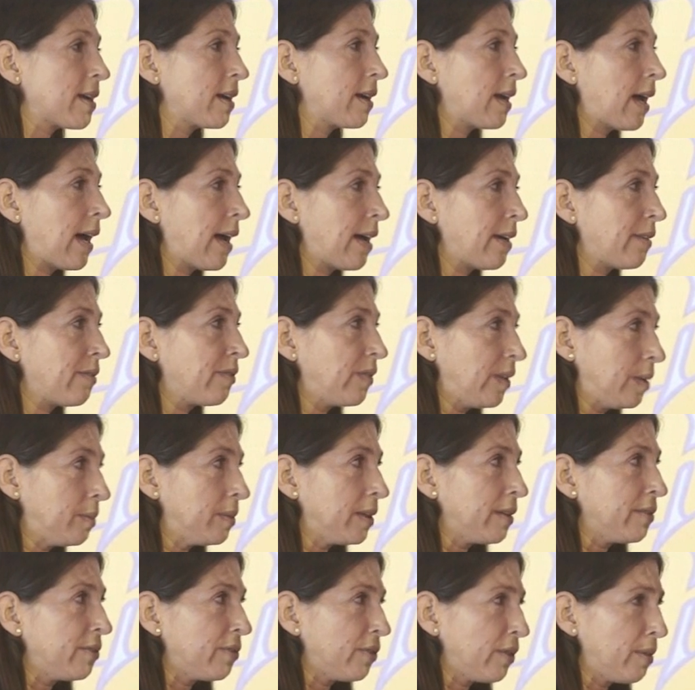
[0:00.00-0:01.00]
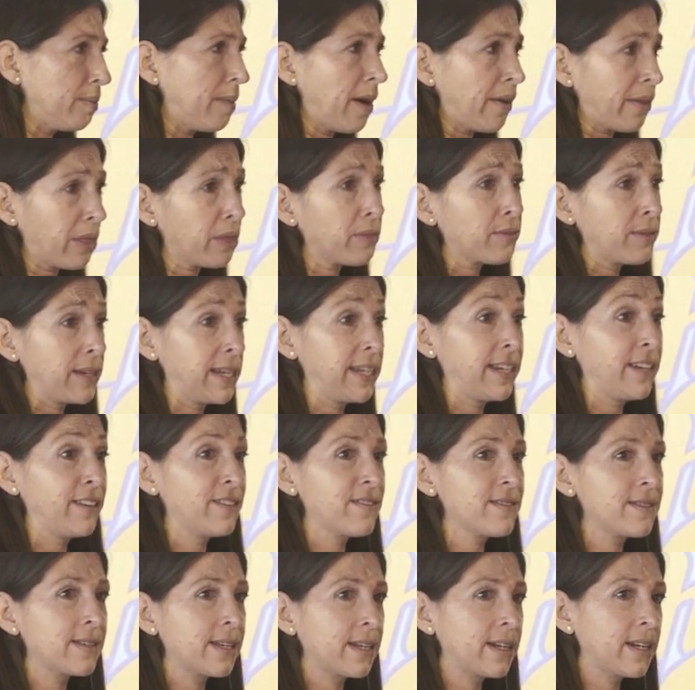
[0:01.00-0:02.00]
I, I filmed him for about three
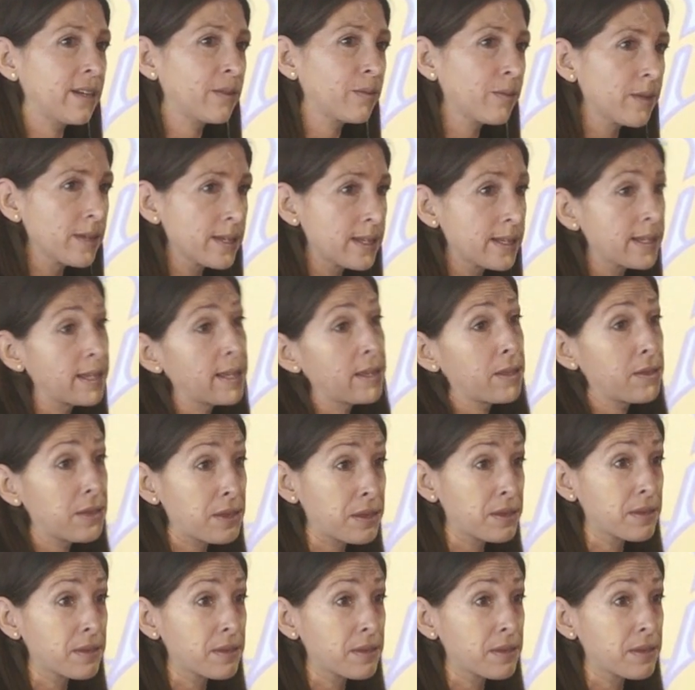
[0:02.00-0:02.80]
years, and it was the